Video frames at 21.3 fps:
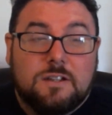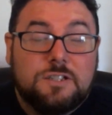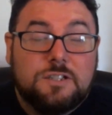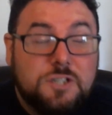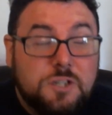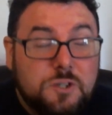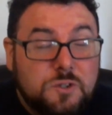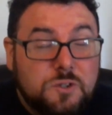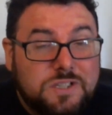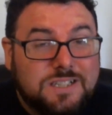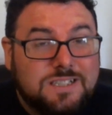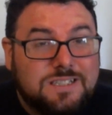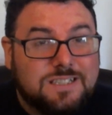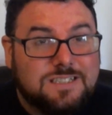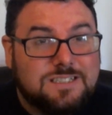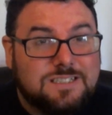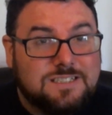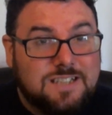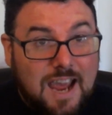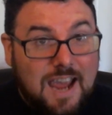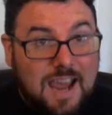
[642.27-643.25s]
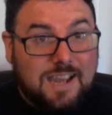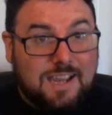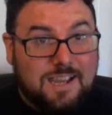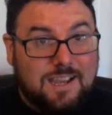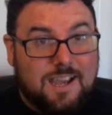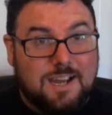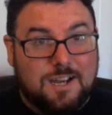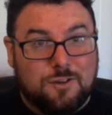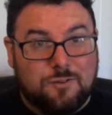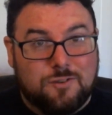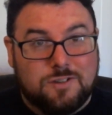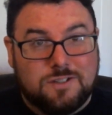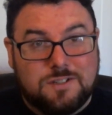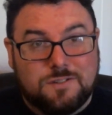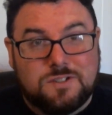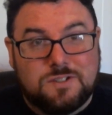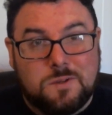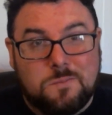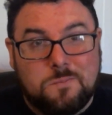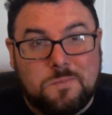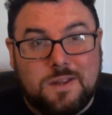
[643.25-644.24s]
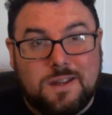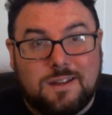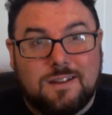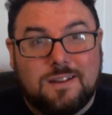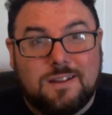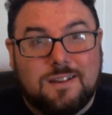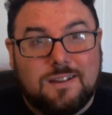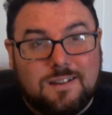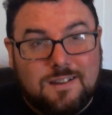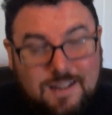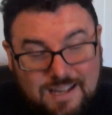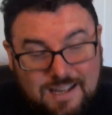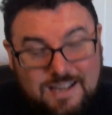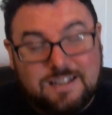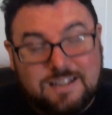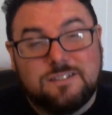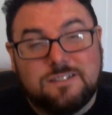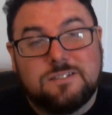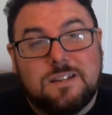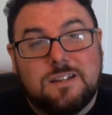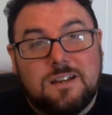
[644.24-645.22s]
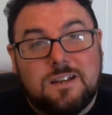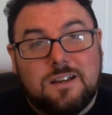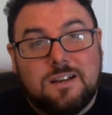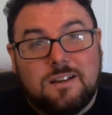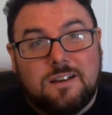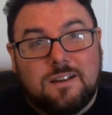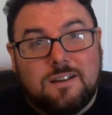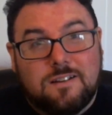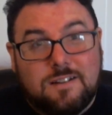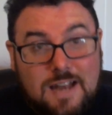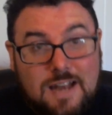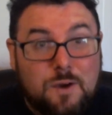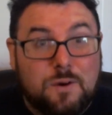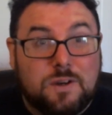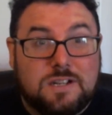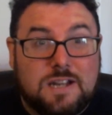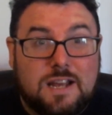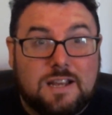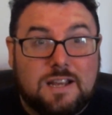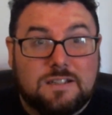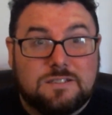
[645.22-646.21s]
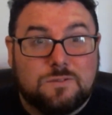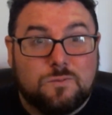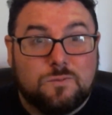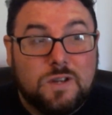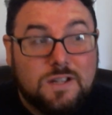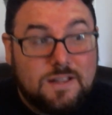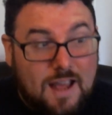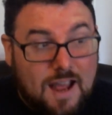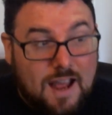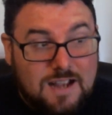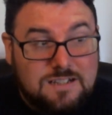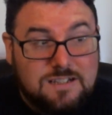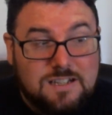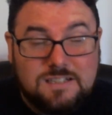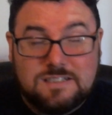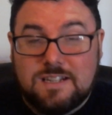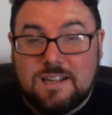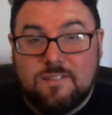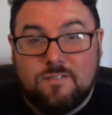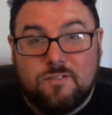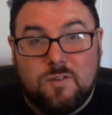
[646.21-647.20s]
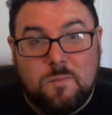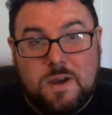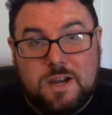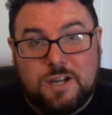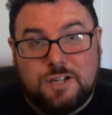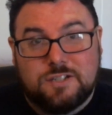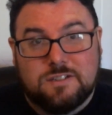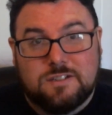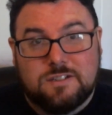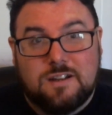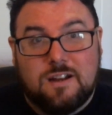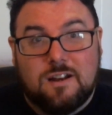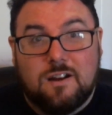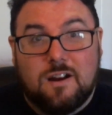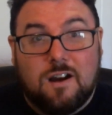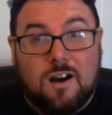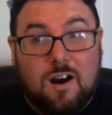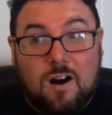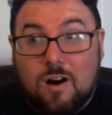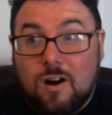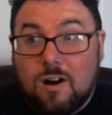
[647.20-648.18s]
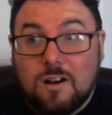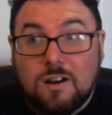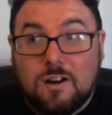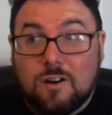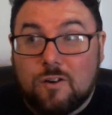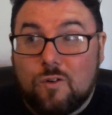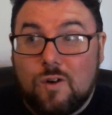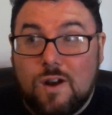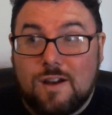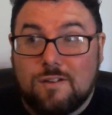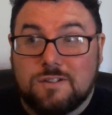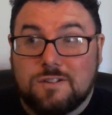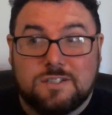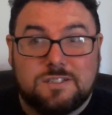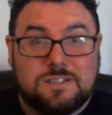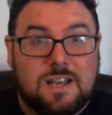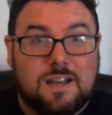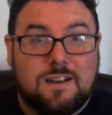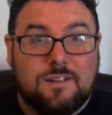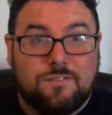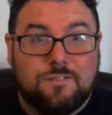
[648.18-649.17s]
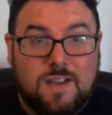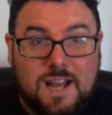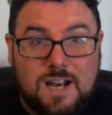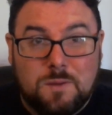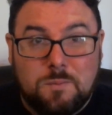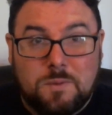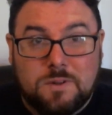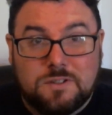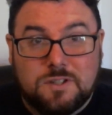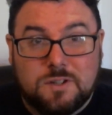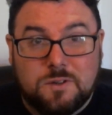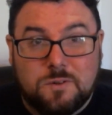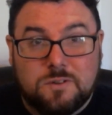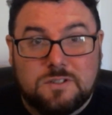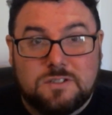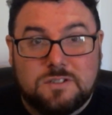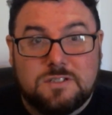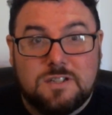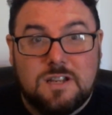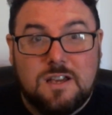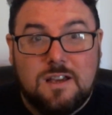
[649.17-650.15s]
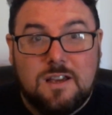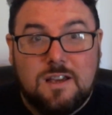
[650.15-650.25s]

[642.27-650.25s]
Choosing to stay ignorant of something is, nowadays, with access to information all around us and available to us.